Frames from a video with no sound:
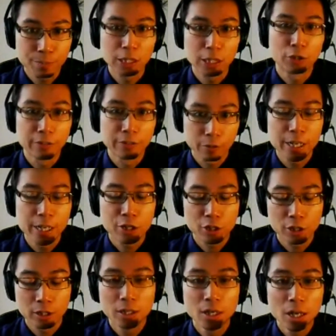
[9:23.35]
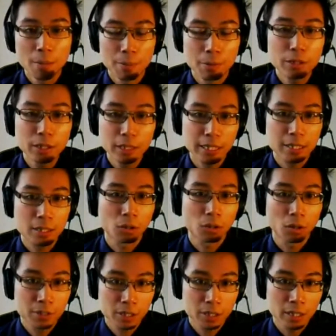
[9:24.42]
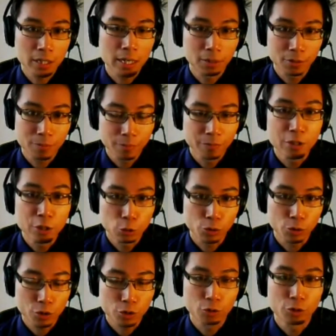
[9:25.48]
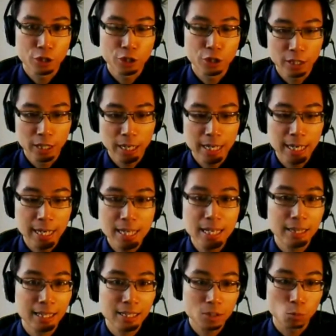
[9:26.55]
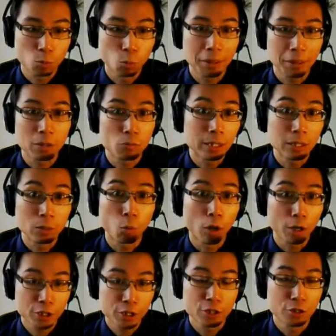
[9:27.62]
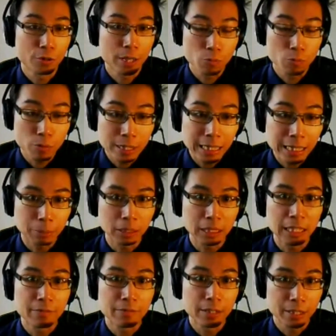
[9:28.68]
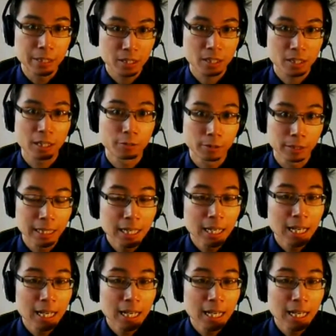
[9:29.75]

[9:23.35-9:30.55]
pure information, but really it's a lifestyle visual search engine, and I think that's what they really want you to do. They really believe in discovery.